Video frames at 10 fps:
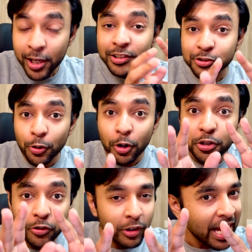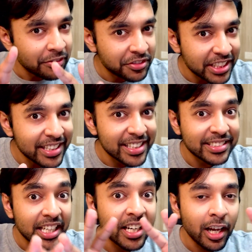So you would have seen this
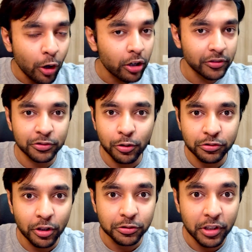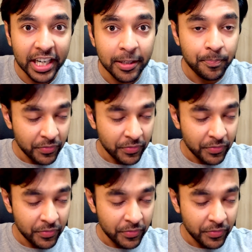in a lot of stores also, right?